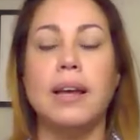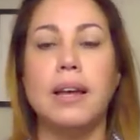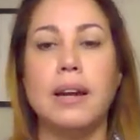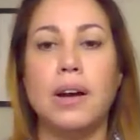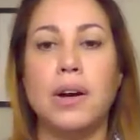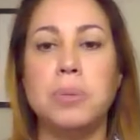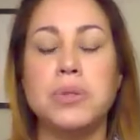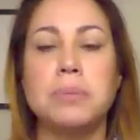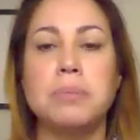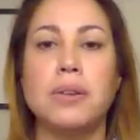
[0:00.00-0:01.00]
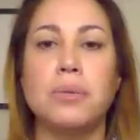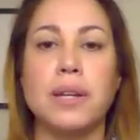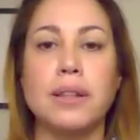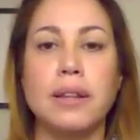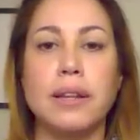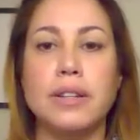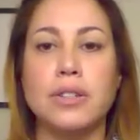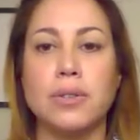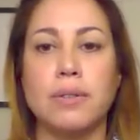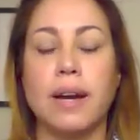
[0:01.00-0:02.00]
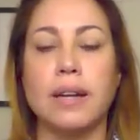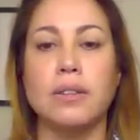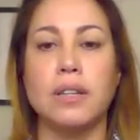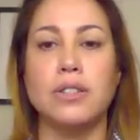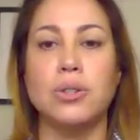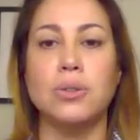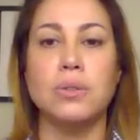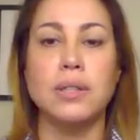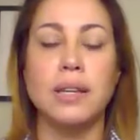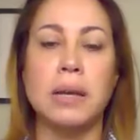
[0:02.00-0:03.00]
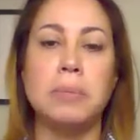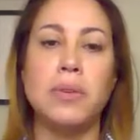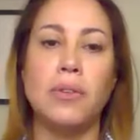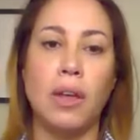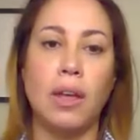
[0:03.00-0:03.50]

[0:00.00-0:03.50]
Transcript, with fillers: It helps me relate directly to teams